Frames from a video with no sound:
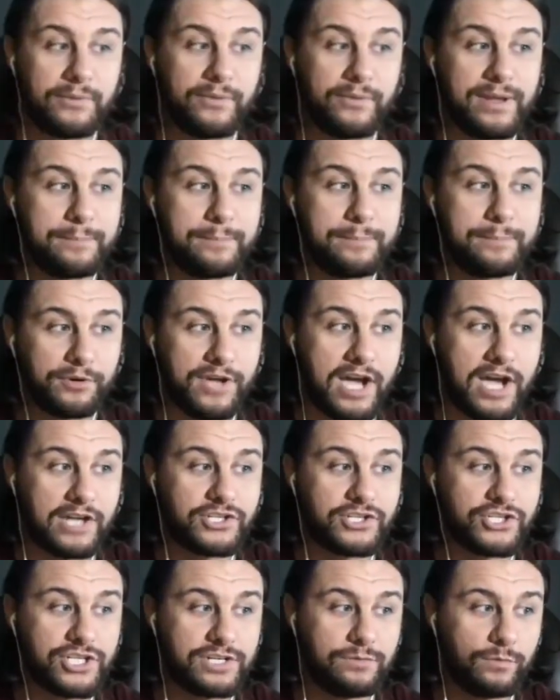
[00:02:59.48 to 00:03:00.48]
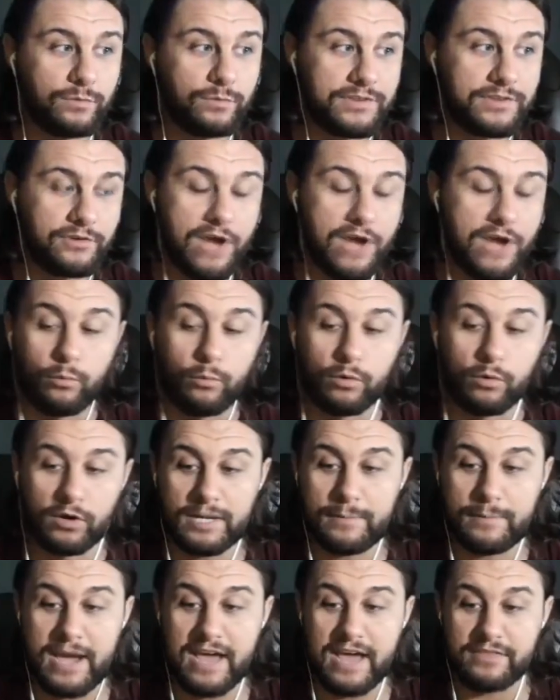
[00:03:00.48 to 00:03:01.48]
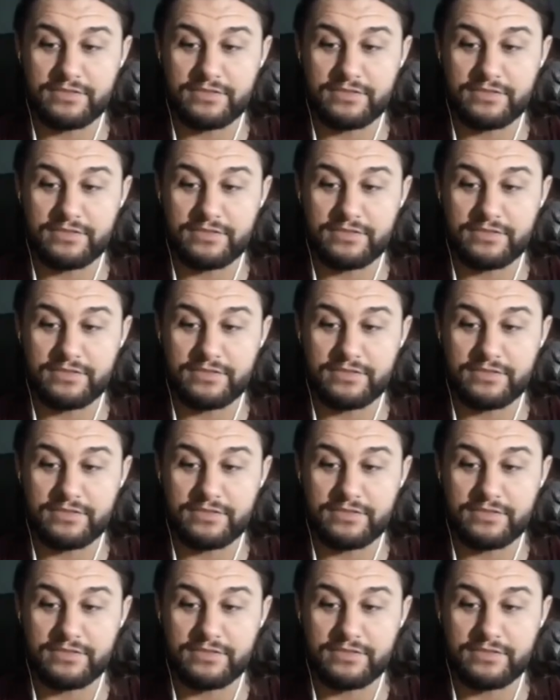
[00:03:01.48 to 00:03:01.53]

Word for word: production, when they're not worried about the